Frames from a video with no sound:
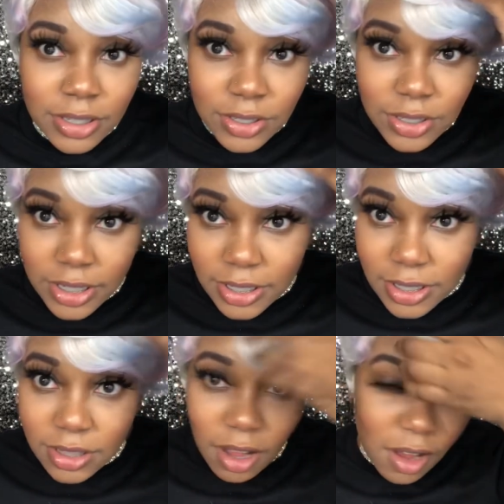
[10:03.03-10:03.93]

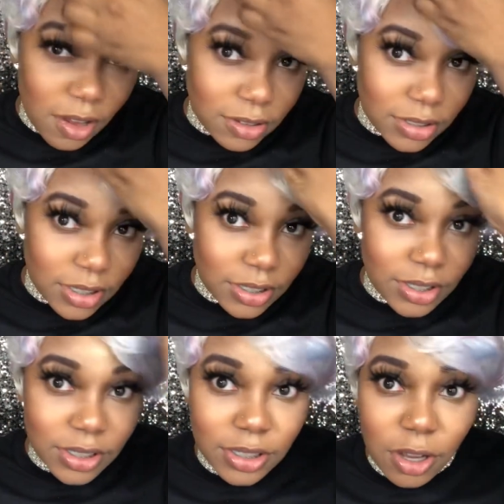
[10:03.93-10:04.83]
just thought to
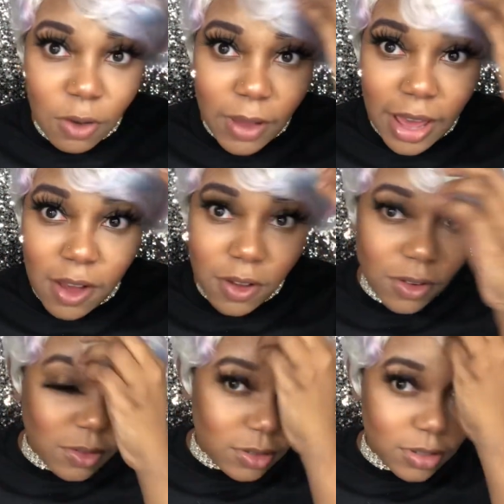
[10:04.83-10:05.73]
just go out
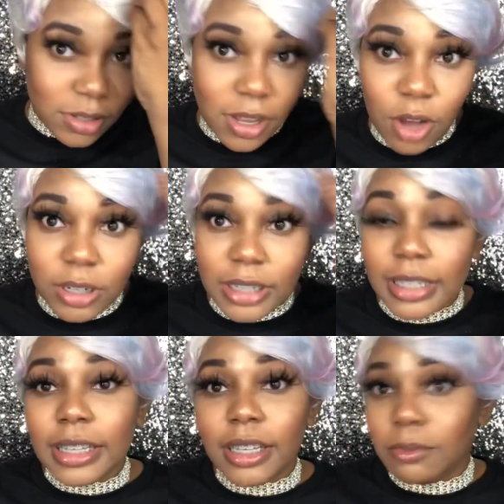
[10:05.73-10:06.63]
on a
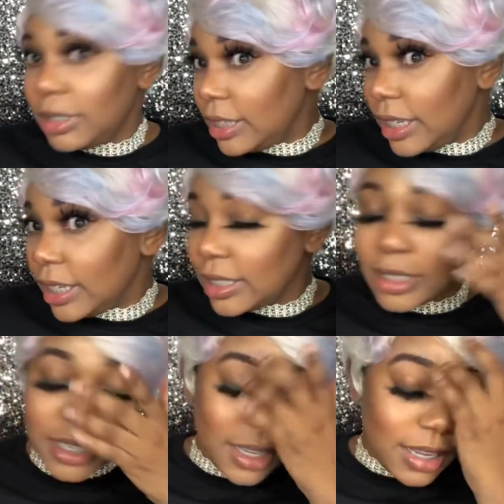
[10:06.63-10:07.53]
limb with this.
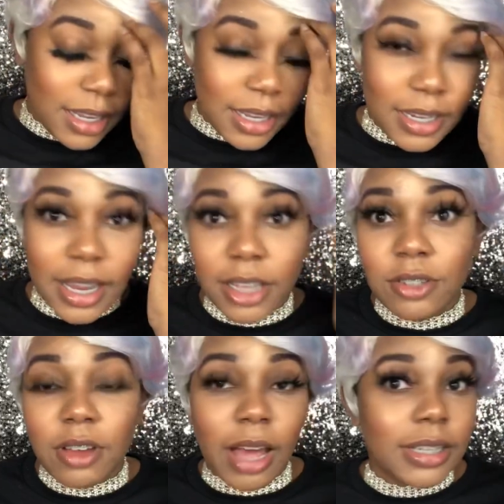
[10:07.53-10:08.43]
Now,
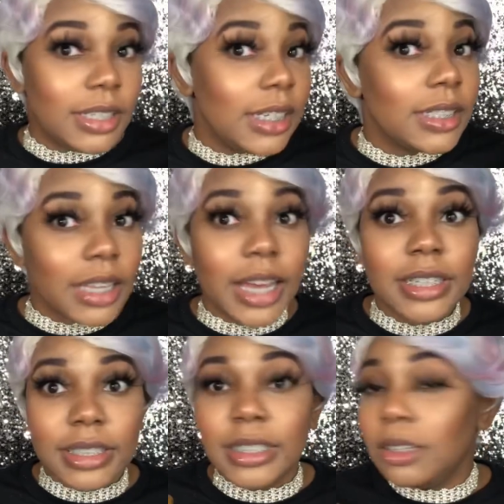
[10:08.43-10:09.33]
you know, I did
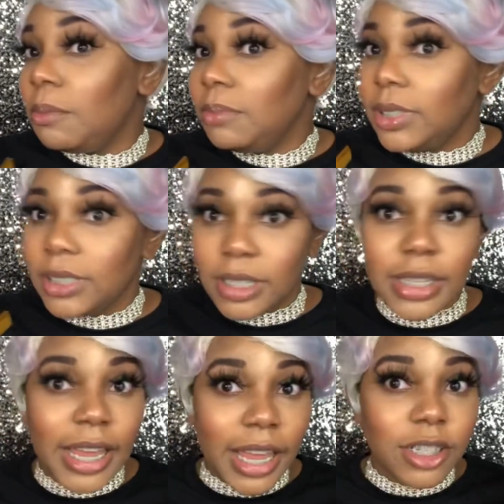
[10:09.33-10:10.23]
tighten to the
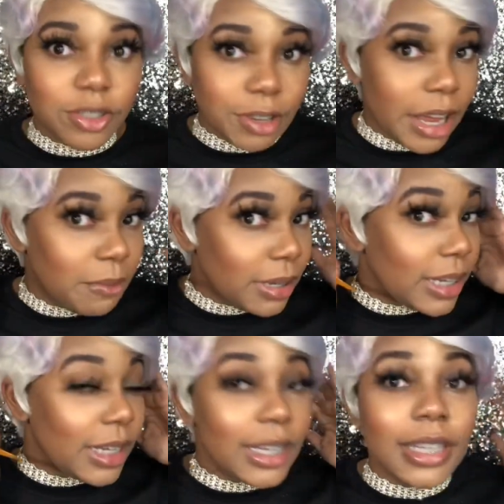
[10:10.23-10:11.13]
last strap,
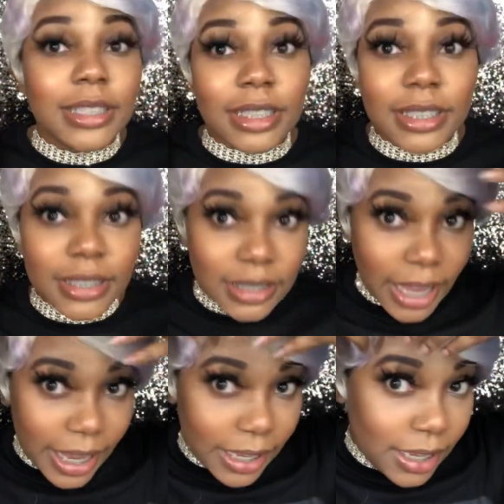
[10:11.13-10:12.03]
and it is a little
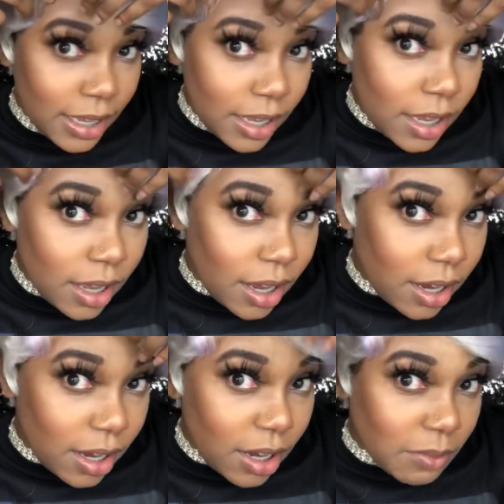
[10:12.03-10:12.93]
tight.
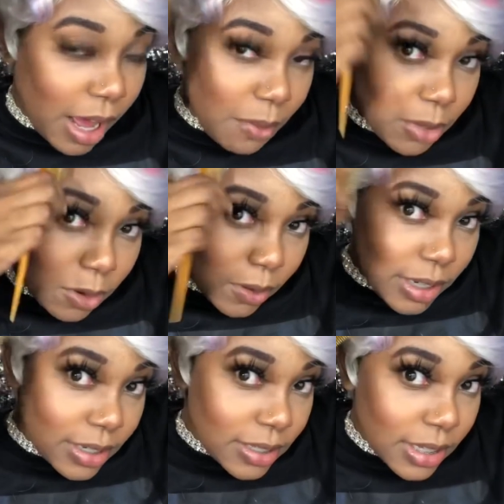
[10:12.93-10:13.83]
I'm
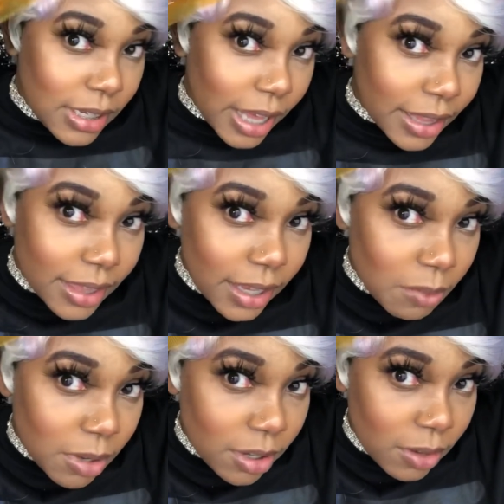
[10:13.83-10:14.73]
going to see, I think
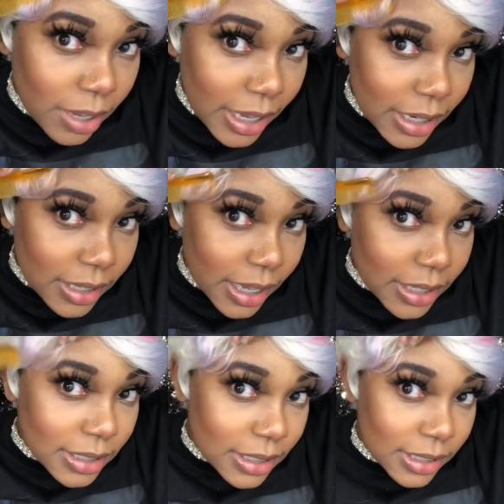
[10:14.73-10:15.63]
I'm gonna go ahead and like
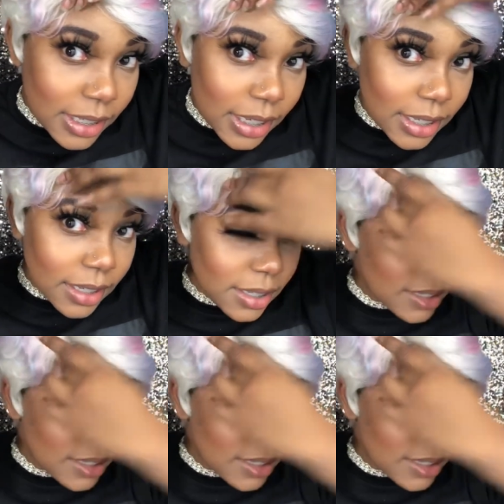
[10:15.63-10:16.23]
slick